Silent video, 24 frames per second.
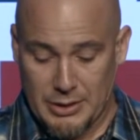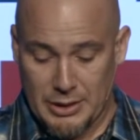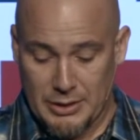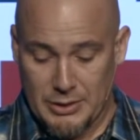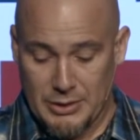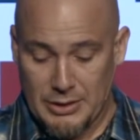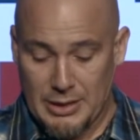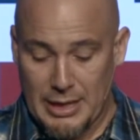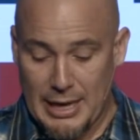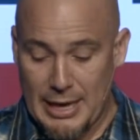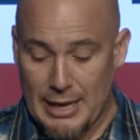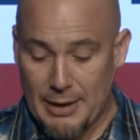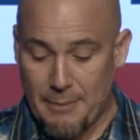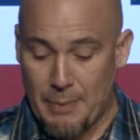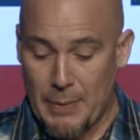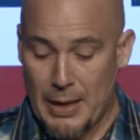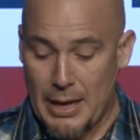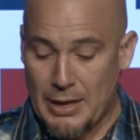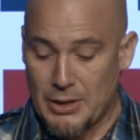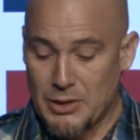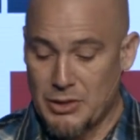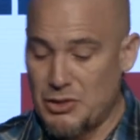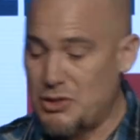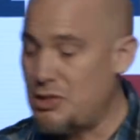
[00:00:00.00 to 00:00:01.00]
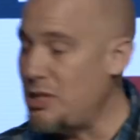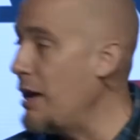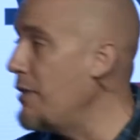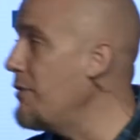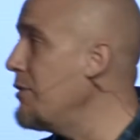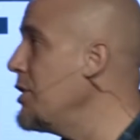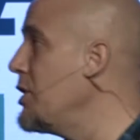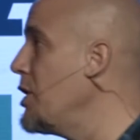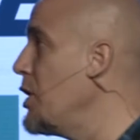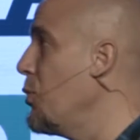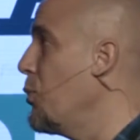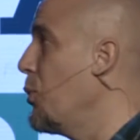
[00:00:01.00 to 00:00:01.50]
us that
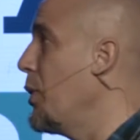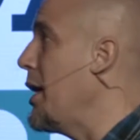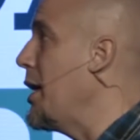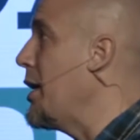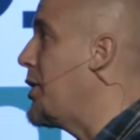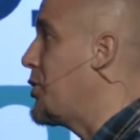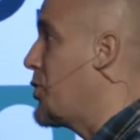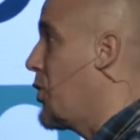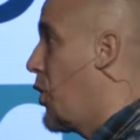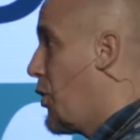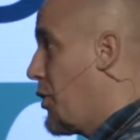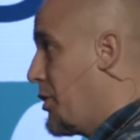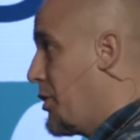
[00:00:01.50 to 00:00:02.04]
70 weeks are